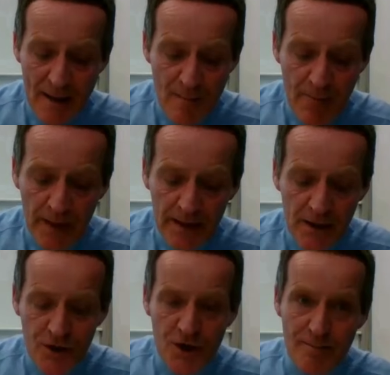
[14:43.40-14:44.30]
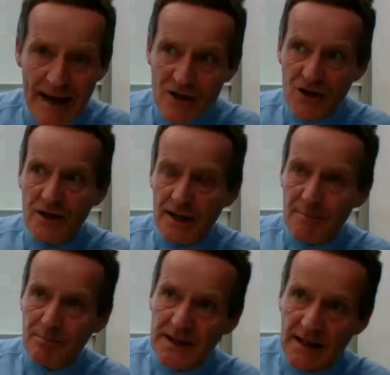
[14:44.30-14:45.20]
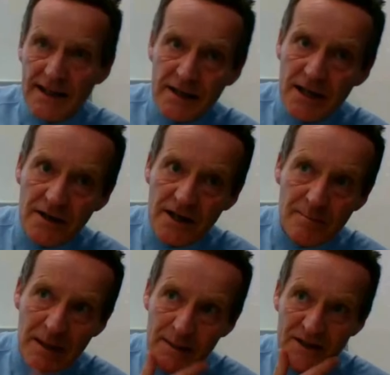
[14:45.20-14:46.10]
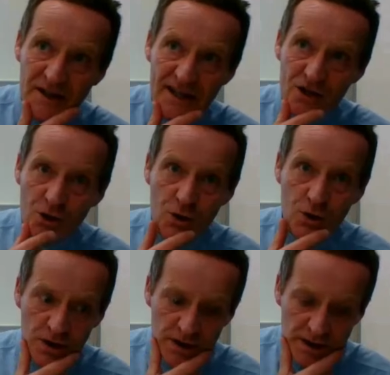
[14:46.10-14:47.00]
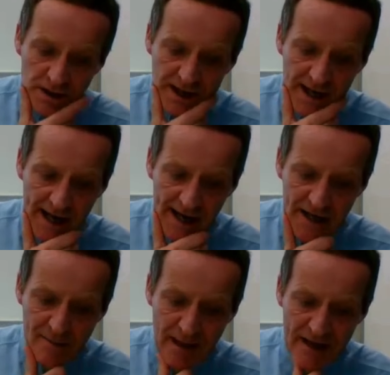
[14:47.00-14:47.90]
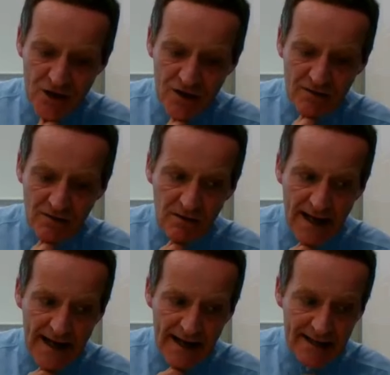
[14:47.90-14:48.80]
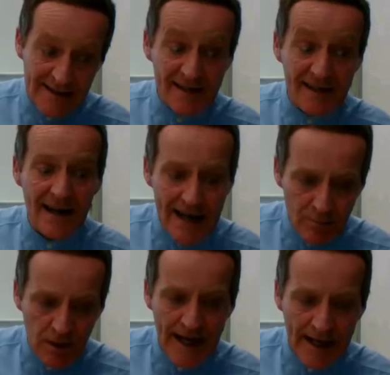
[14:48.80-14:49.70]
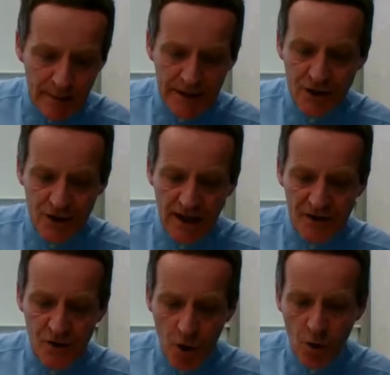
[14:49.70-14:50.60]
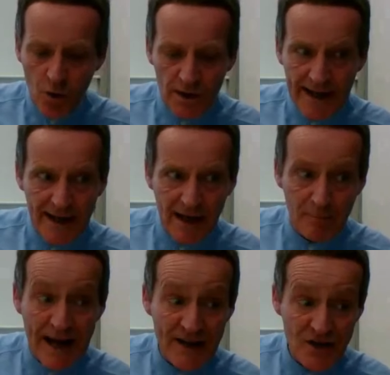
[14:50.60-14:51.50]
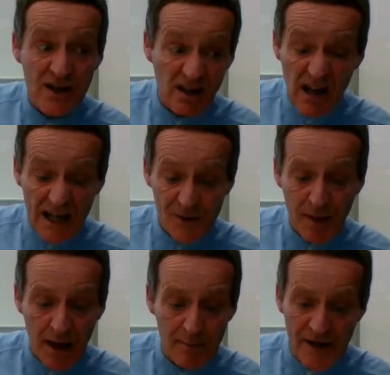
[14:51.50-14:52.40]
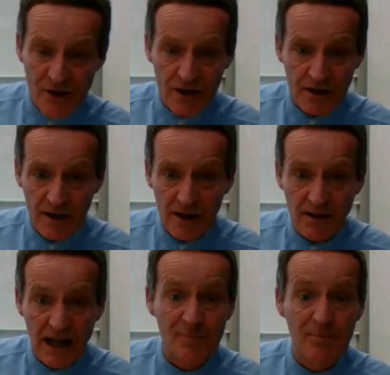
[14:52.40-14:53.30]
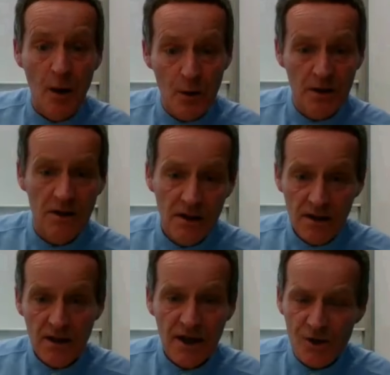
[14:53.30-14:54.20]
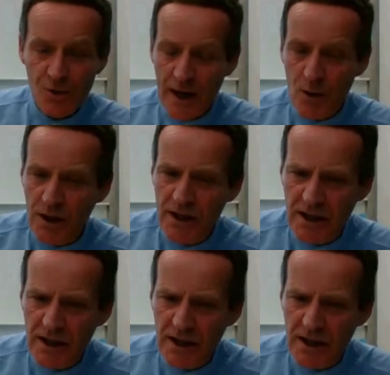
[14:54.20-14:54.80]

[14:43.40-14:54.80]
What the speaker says: You mentioned, and particularly in your BBC show, you describe language as not only a measure of class, but a measure of class power as well.